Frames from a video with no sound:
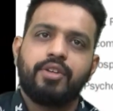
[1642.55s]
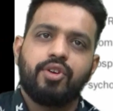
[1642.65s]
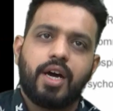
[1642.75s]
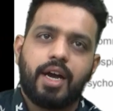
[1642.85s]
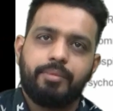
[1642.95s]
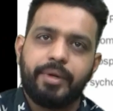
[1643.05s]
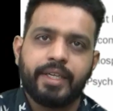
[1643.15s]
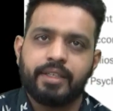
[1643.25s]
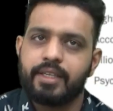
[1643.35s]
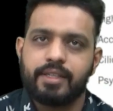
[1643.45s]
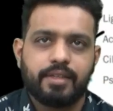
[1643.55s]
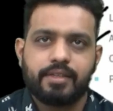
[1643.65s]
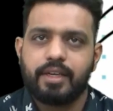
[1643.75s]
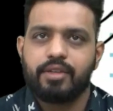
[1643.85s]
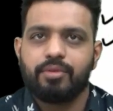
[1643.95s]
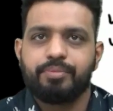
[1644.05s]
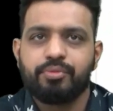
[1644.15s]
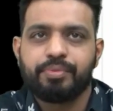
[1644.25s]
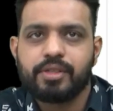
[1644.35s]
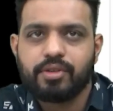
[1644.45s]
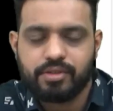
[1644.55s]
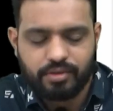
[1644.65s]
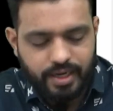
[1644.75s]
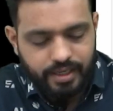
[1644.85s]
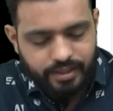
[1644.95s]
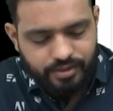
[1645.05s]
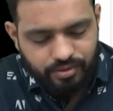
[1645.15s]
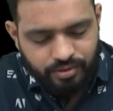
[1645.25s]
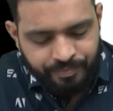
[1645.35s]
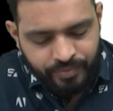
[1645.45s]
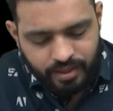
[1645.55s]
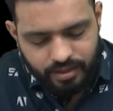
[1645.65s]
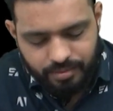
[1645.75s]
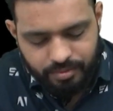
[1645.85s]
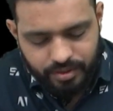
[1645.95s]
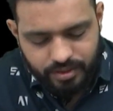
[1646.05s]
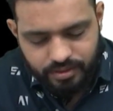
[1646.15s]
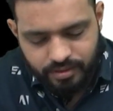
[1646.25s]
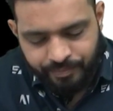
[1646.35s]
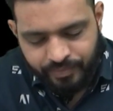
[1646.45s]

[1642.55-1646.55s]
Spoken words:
your heartbeat increases and your pupils also dilate. So remember this.